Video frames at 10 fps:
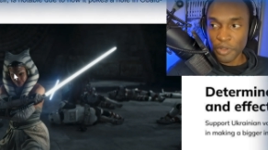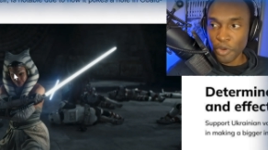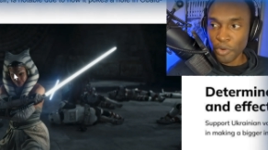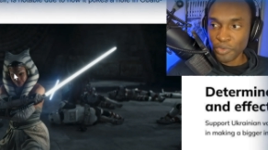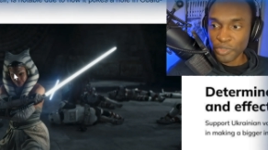
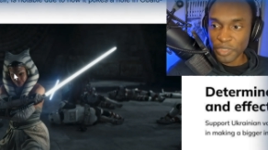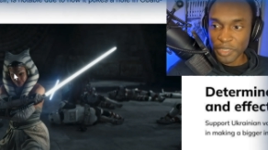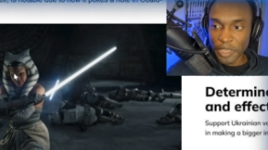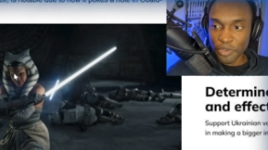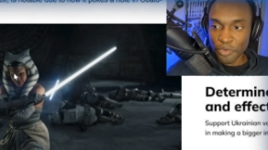No, you just
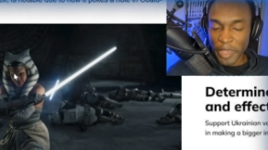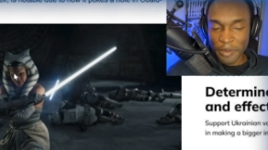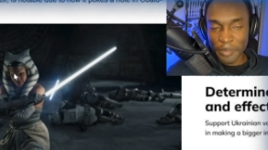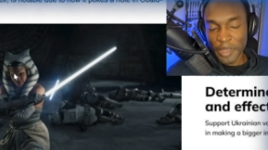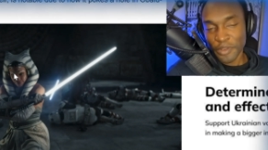say you
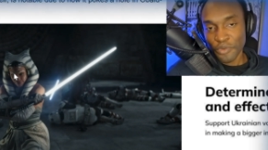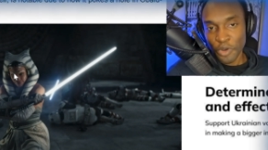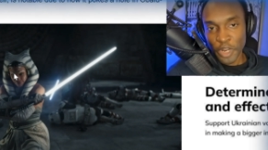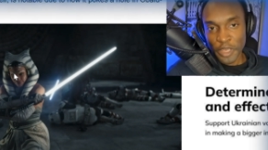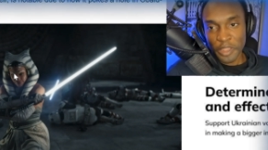hate men and you
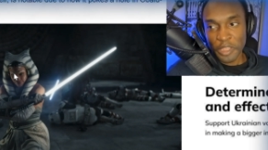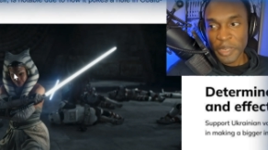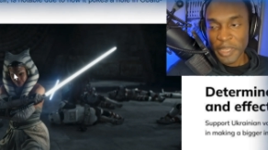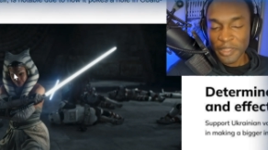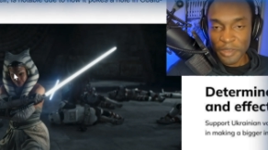want to
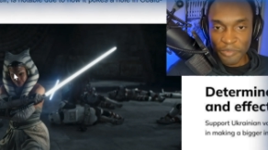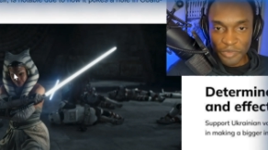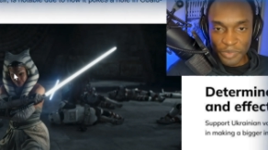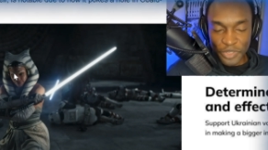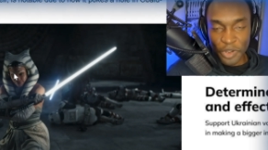eliminate them
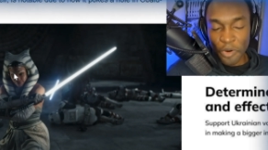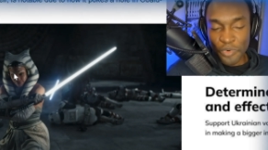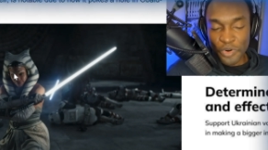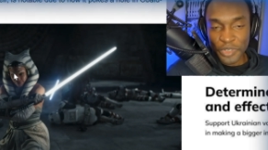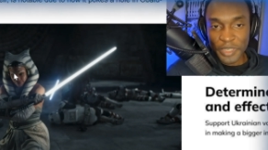from Star
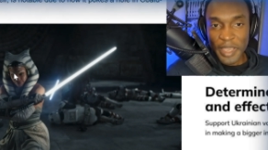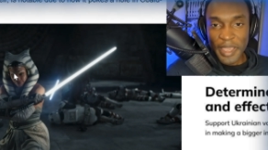Wars,